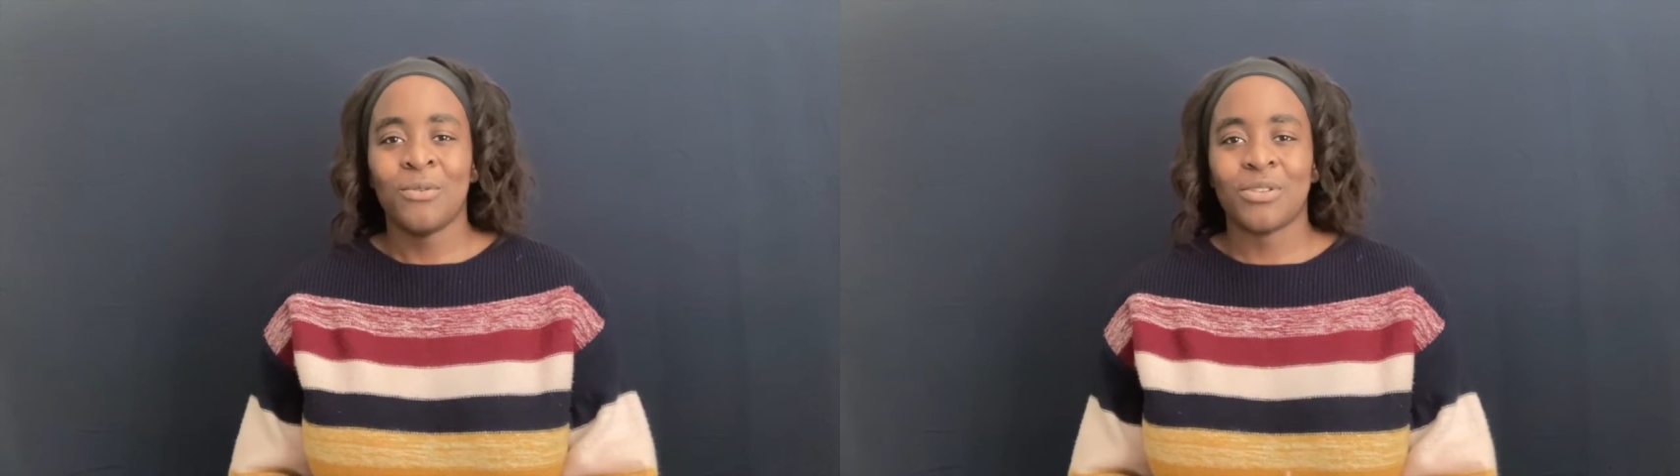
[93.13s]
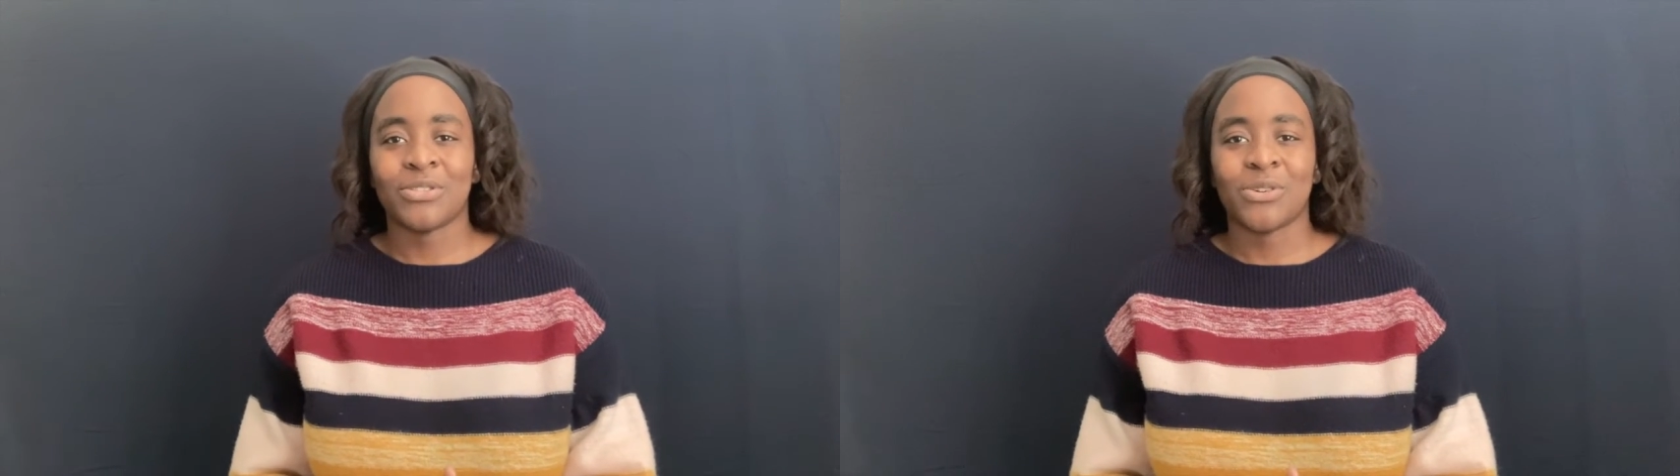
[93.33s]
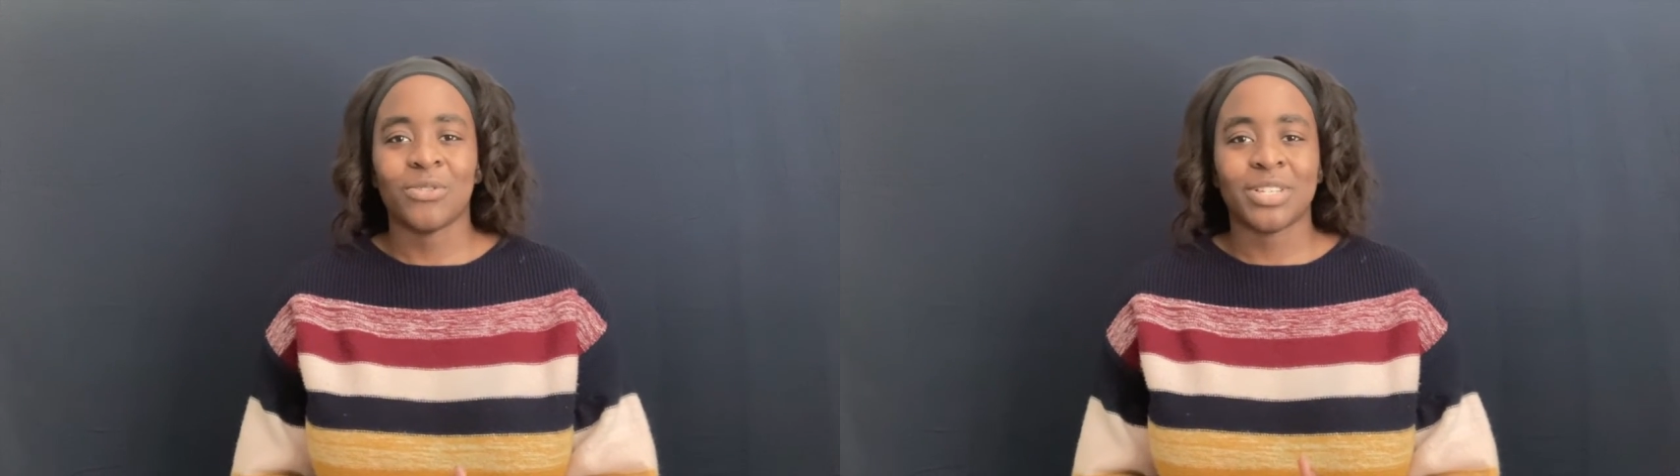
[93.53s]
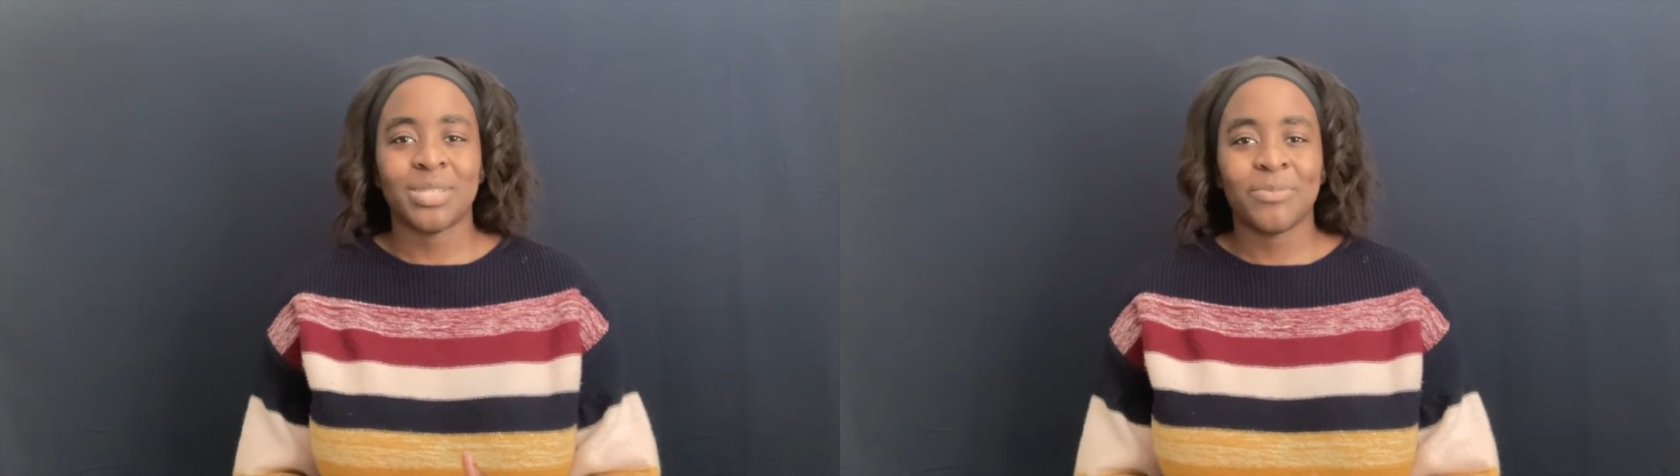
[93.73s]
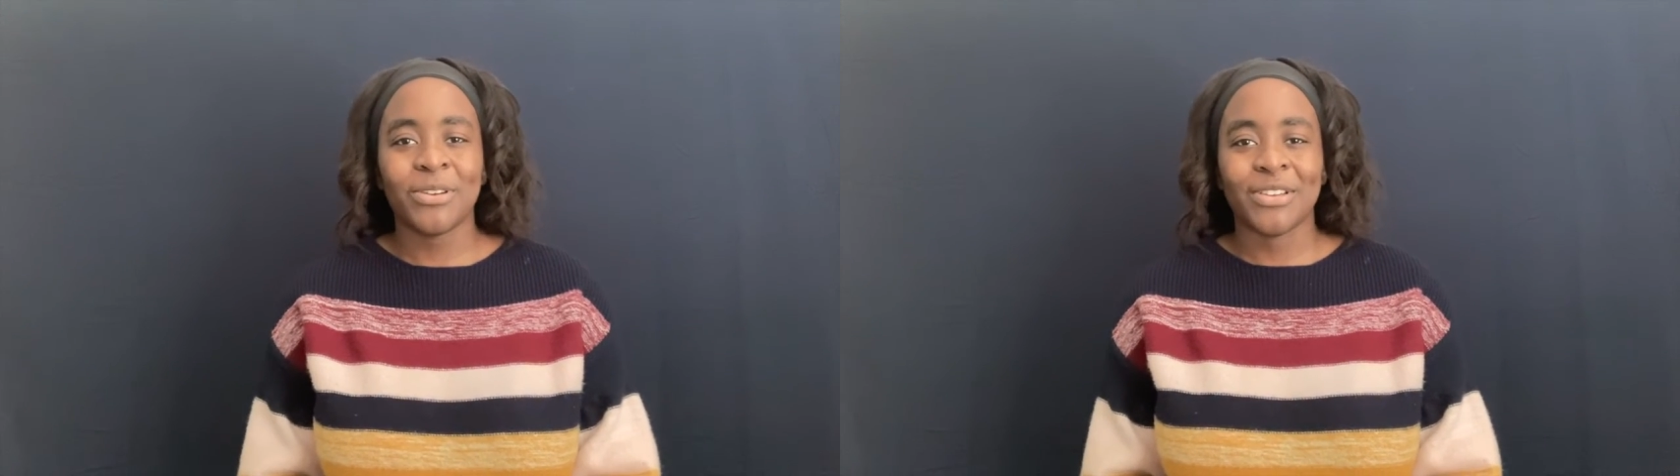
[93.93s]
with this whole
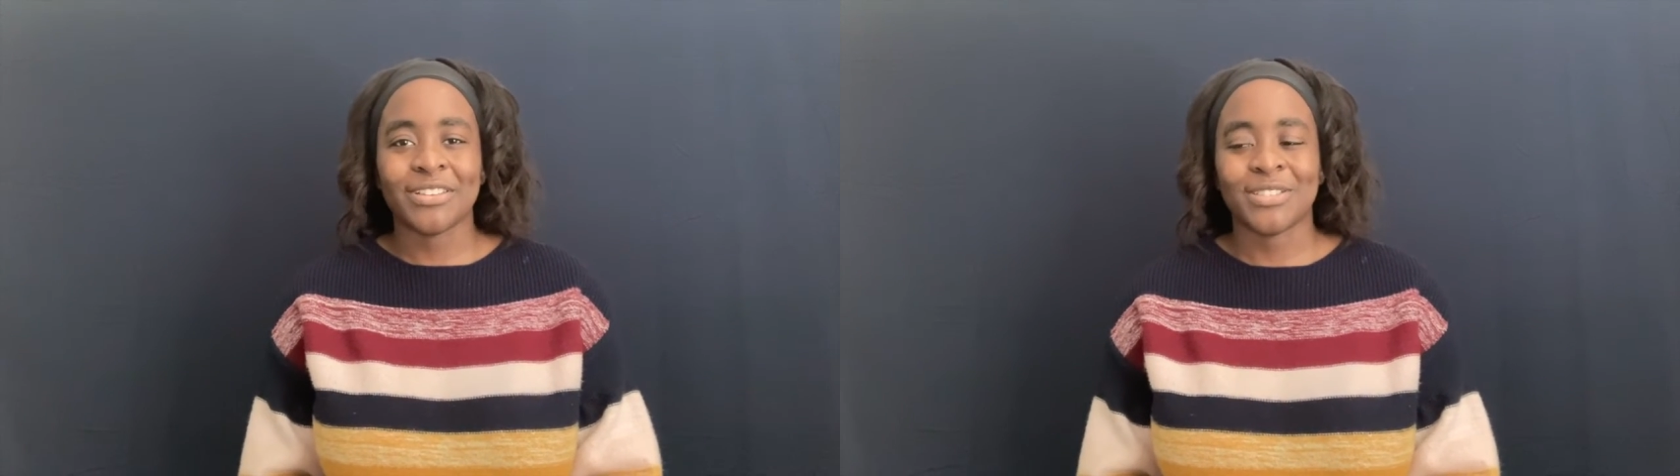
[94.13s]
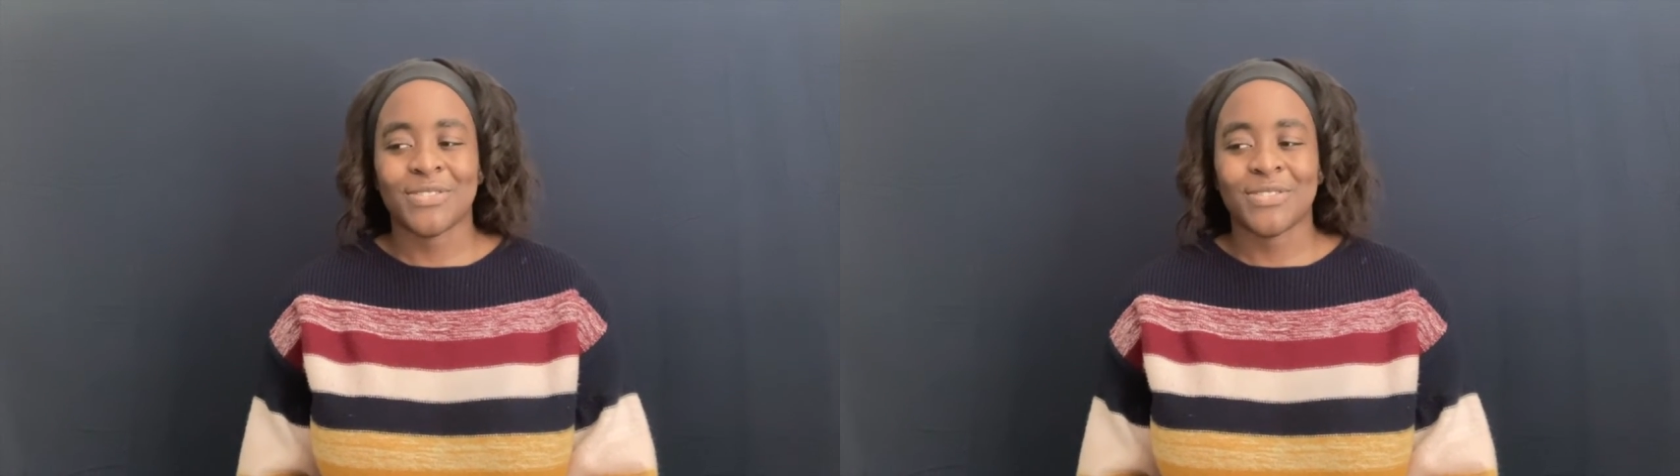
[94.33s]
experience.